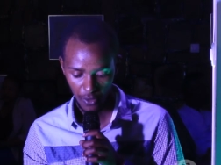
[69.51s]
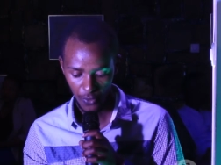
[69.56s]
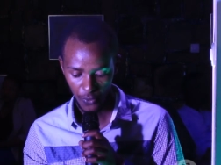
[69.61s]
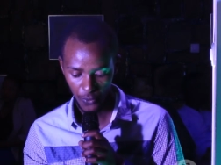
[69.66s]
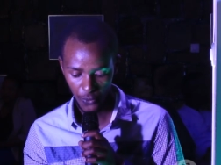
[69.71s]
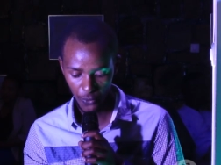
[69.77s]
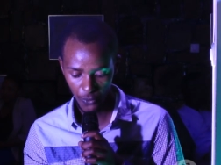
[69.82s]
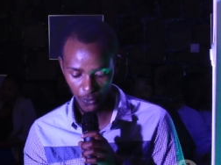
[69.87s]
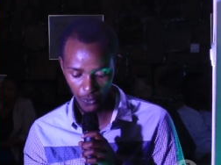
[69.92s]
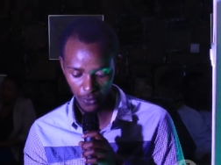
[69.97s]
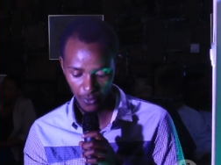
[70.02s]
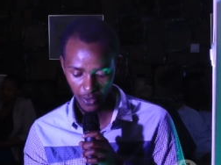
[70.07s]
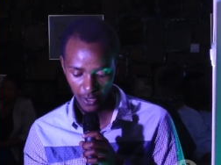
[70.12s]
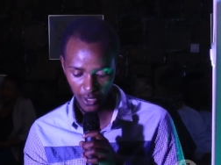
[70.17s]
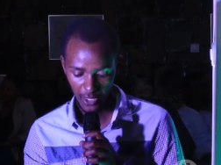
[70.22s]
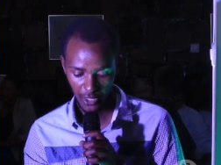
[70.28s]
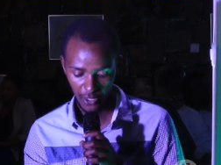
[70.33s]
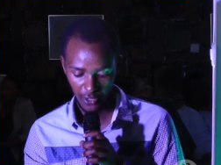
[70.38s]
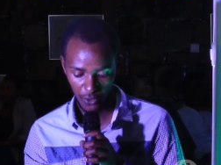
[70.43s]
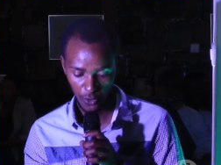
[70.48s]
you,
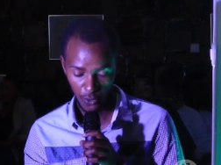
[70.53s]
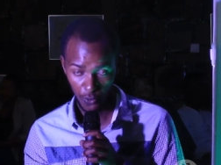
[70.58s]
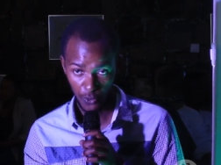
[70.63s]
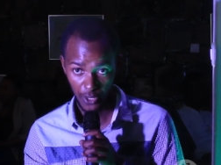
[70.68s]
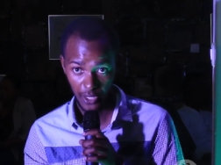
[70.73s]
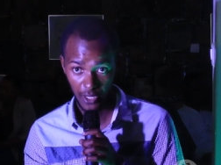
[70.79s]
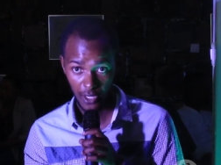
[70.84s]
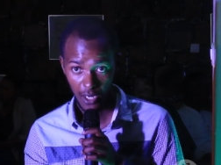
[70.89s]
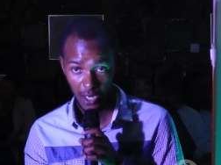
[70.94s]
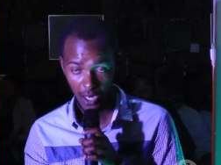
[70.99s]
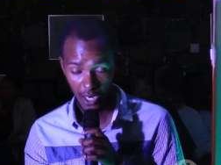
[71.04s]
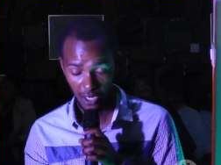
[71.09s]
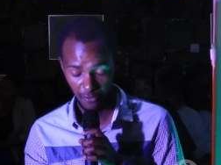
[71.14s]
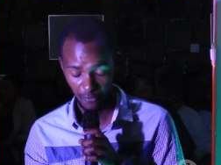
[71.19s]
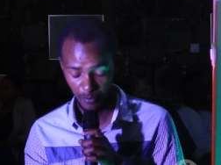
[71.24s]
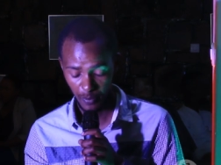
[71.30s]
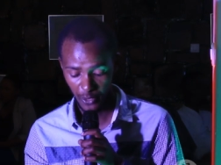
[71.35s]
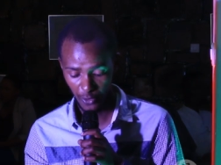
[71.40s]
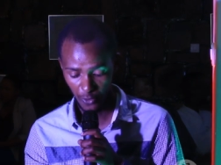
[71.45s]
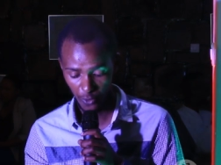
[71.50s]
history,
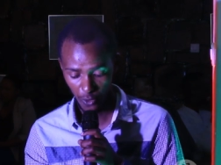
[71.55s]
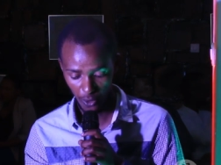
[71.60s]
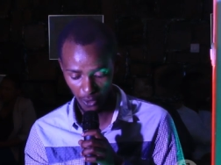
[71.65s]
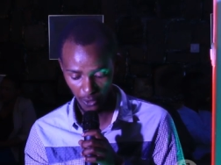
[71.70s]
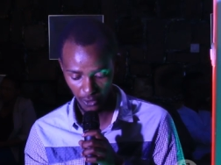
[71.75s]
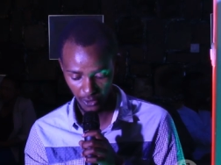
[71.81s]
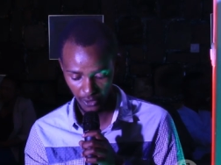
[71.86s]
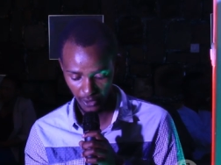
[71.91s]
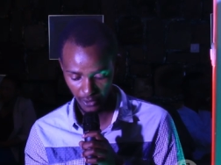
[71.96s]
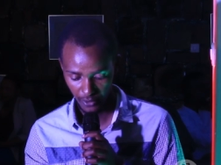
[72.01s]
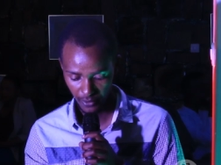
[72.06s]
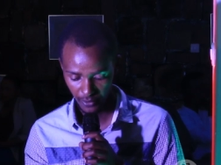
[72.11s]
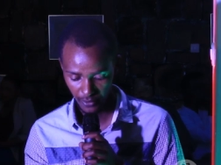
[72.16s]
have been cold.